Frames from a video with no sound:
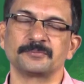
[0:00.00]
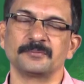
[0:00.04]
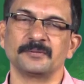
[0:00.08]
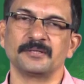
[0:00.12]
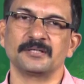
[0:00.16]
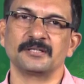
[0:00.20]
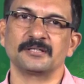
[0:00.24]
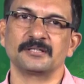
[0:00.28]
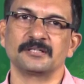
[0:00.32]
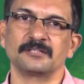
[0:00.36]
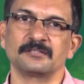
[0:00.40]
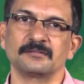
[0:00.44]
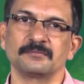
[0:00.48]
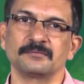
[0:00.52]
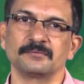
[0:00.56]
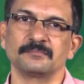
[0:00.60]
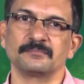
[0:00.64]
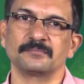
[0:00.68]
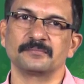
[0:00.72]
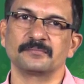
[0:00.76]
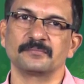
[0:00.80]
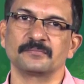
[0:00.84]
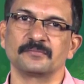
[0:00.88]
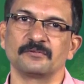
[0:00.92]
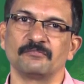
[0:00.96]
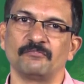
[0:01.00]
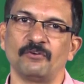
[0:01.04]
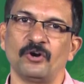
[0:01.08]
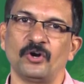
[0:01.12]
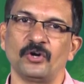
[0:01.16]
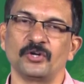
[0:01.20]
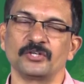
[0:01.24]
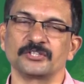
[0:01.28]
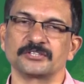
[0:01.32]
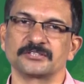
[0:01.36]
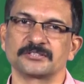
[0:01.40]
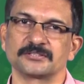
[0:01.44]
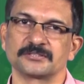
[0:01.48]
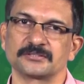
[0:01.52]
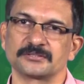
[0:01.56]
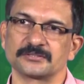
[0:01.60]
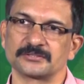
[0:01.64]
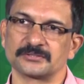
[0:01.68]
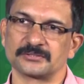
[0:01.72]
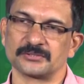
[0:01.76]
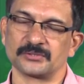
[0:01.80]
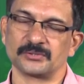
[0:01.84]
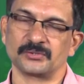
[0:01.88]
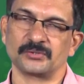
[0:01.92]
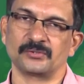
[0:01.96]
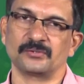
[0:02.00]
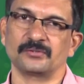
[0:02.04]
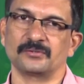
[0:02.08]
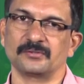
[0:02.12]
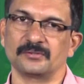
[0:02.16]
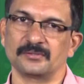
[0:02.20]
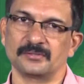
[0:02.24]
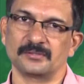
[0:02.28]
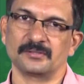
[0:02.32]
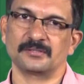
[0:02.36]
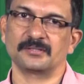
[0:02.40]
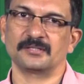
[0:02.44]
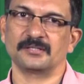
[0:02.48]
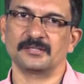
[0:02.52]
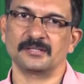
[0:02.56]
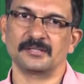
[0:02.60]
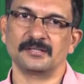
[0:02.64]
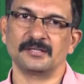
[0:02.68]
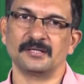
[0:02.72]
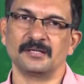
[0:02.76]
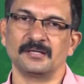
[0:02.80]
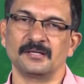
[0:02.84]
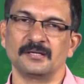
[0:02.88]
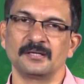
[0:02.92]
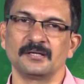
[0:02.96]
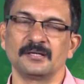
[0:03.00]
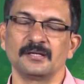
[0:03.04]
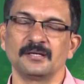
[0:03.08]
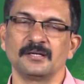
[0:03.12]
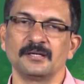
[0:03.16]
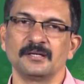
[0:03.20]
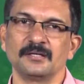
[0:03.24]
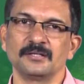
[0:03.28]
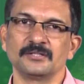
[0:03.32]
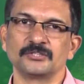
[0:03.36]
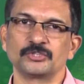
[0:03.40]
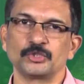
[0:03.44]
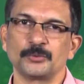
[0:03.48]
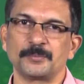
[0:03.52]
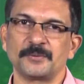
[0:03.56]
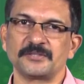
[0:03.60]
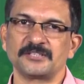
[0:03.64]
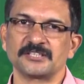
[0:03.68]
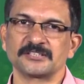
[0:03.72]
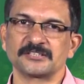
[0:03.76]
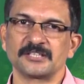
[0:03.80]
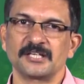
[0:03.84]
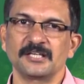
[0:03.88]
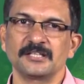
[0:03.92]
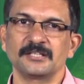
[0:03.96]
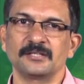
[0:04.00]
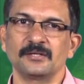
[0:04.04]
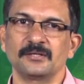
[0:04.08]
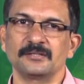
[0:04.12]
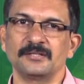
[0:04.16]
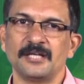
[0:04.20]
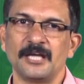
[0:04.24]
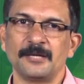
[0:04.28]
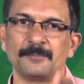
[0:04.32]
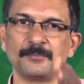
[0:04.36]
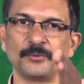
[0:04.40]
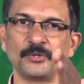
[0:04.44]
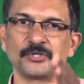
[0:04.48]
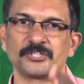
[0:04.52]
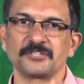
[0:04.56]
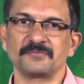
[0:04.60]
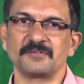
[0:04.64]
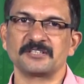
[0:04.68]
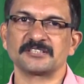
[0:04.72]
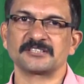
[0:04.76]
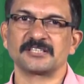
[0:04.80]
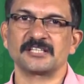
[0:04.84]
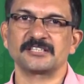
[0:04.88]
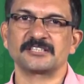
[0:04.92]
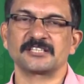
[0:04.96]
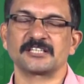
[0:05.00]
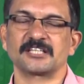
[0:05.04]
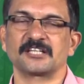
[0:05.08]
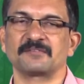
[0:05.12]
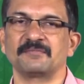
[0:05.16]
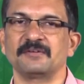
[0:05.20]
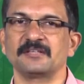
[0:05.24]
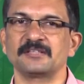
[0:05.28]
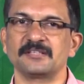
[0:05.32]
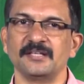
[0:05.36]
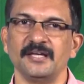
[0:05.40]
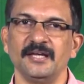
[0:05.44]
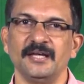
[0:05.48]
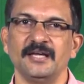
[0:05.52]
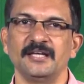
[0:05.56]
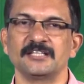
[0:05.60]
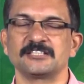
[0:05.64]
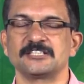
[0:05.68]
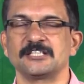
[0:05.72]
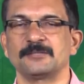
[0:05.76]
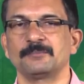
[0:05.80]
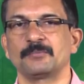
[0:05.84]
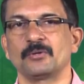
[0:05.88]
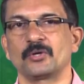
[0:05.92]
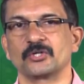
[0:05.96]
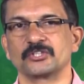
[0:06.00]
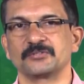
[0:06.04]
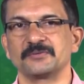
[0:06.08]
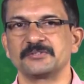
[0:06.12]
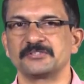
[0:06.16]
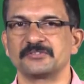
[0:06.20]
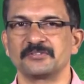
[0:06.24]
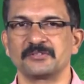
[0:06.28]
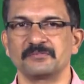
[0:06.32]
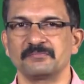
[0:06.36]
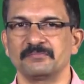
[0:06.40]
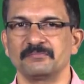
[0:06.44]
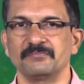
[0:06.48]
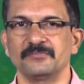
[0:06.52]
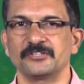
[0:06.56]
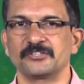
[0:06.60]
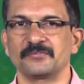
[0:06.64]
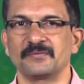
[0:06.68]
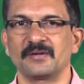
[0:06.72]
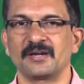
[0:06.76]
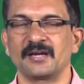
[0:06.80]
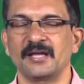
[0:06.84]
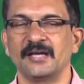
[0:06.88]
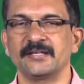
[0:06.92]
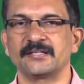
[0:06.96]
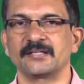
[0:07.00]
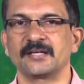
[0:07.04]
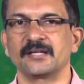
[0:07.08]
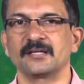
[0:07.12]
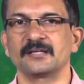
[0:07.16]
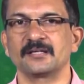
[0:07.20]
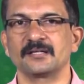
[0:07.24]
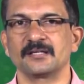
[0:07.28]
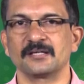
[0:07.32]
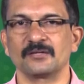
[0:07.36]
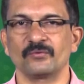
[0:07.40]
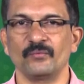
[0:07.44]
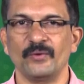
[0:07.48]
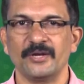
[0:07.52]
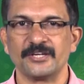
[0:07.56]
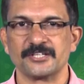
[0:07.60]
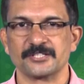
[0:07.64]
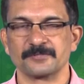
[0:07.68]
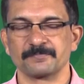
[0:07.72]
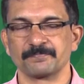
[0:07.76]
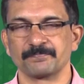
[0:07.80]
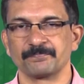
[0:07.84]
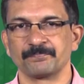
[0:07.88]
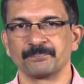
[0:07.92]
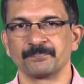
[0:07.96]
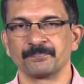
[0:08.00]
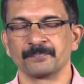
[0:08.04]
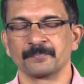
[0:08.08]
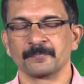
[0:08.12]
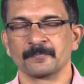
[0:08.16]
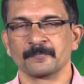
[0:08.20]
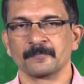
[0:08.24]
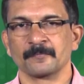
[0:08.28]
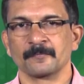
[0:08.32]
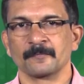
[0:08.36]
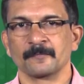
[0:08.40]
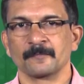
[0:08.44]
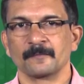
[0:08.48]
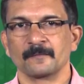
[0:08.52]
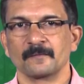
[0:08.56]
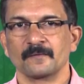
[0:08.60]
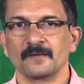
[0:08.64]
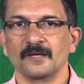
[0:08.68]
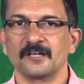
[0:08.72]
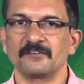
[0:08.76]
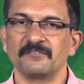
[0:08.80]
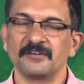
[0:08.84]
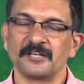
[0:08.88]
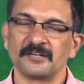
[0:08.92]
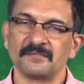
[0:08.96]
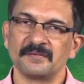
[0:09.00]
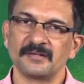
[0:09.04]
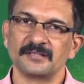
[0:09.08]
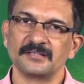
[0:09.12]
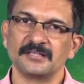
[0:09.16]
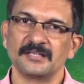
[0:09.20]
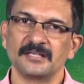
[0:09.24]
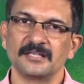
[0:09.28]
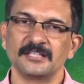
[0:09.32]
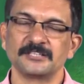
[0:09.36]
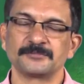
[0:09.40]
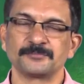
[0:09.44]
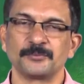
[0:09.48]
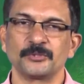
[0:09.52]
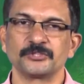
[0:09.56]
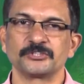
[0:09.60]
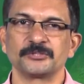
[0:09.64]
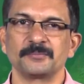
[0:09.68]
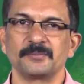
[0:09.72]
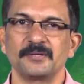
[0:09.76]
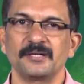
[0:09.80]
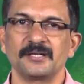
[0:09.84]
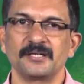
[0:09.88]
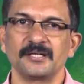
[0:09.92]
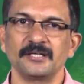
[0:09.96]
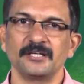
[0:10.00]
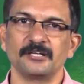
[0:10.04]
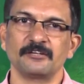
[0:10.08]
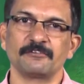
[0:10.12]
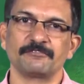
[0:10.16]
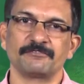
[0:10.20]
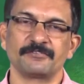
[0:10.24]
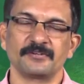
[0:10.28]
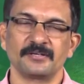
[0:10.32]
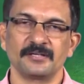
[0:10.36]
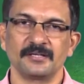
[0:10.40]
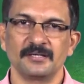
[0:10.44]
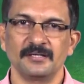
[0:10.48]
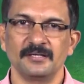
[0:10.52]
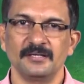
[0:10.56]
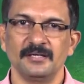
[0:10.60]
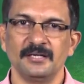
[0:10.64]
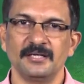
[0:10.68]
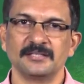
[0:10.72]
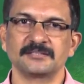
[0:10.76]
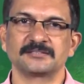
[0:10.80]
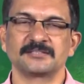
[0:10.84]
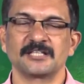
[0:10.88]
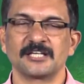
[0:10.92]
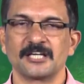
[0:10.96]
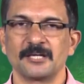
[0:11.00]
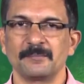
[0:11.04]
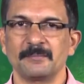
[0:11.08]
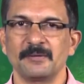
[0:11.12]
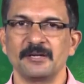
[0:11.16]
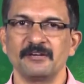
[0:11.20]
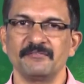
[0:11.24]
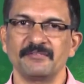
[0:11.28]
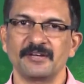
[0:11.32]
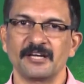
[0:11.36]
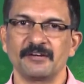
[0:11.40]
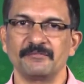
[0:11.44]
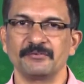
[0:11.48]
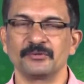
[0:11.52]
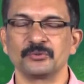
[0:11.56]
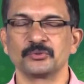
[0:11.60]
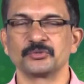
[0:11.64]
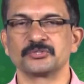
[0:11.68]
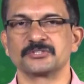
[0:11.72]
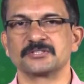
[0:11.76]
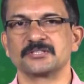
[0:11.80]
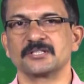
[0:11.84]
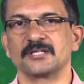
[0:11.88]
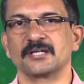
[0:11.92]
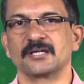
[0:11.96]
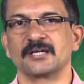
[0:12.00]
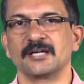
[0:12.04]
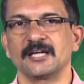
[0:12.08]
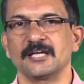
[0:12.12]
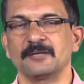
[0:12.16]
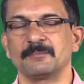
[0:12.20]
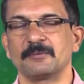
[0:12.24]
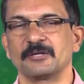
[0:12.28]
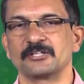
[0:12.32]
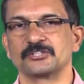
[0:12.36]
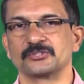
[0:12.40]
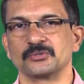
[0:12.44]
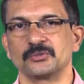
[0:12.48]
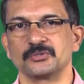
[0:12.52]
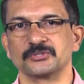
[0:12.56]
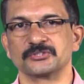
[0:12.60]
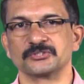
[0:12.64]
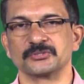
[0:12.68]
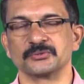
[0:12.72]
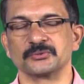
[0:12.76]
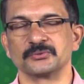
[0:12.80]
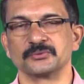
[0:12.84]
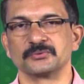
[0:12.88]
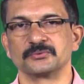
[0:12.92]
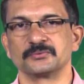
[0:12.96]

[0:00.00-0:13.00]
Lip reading: walls, so the superstructure in that portion was constructed with AAC blocks, which were lighter in weight. And wherever there is possibility of less settlement, we have used clay bricks also.